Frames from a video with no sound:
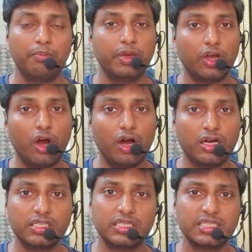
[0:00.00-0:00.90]

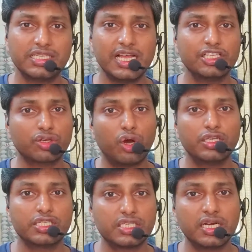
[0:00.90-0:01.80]
Because the cells
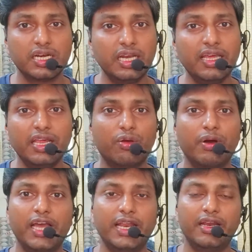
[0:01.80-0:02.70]
constantly
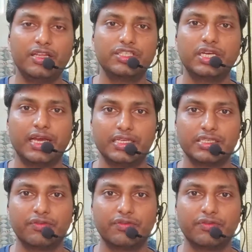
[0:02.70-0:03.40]
require energy, guys.